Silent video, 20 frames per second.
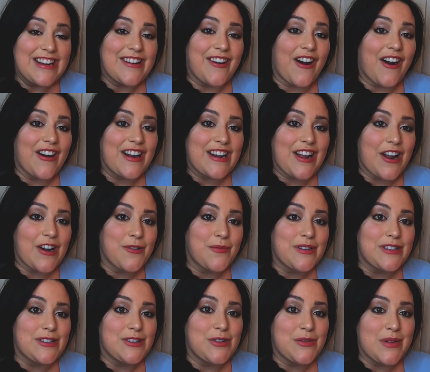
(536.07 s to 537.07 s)
Now, Ariana
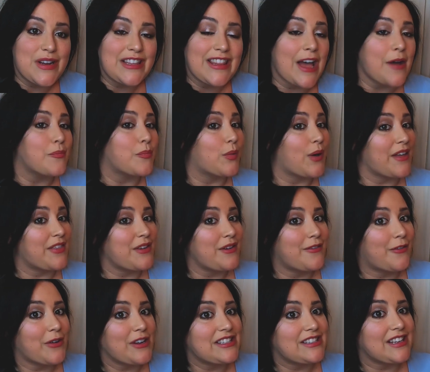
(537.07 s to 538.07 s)
was doing that breathy
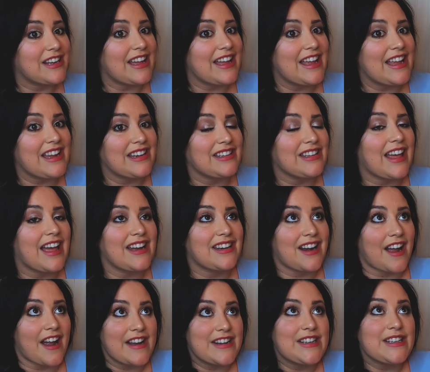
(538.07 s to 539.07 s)
voice again, that
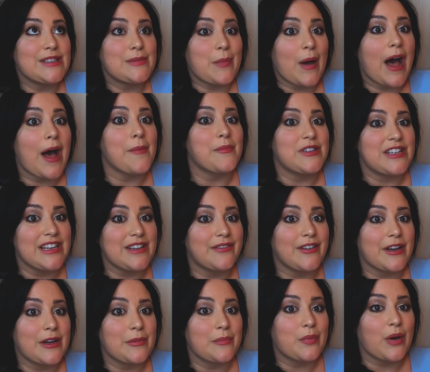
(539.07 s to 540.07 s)
90s pop
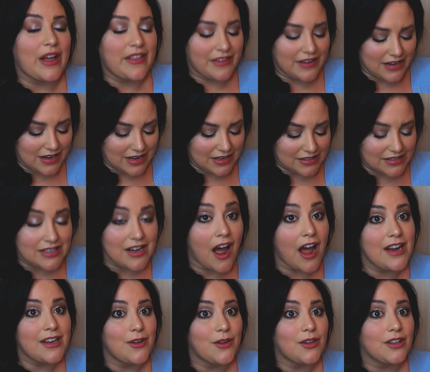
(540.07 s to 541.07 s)
diva breathiness,
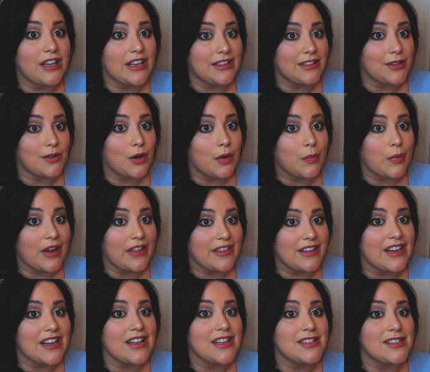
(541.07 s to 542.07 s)
not ukulele girl
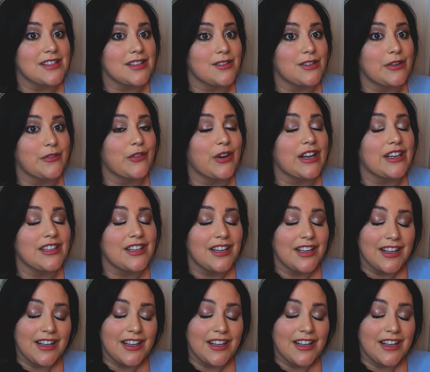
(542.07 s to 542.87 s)
breathiness. They're different.